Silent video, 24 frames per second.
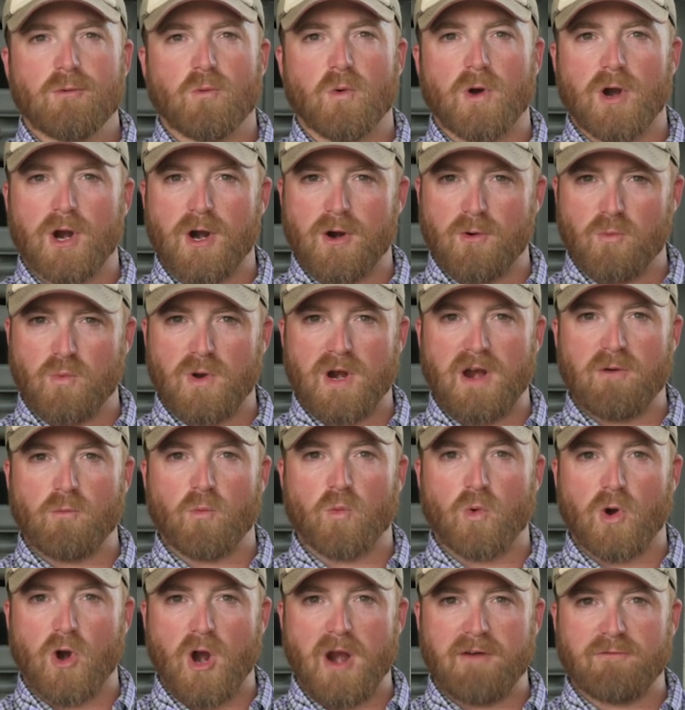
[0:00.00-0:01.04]
where
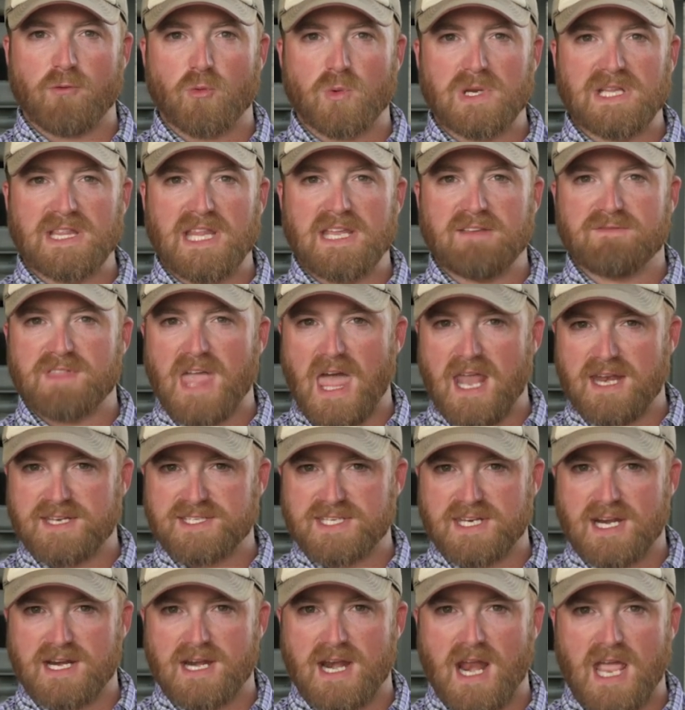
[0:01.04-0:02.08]
wherever we leave that,
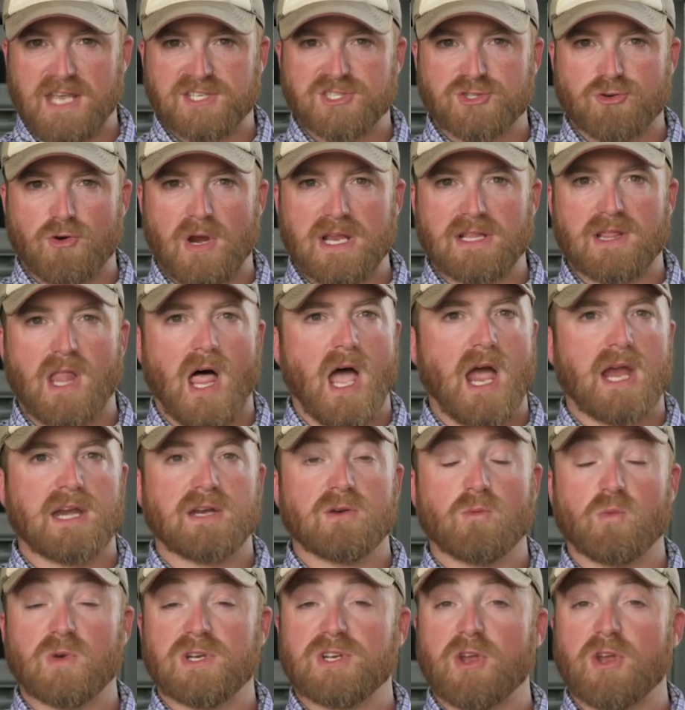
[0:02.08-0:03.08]
it's in a nice straight line.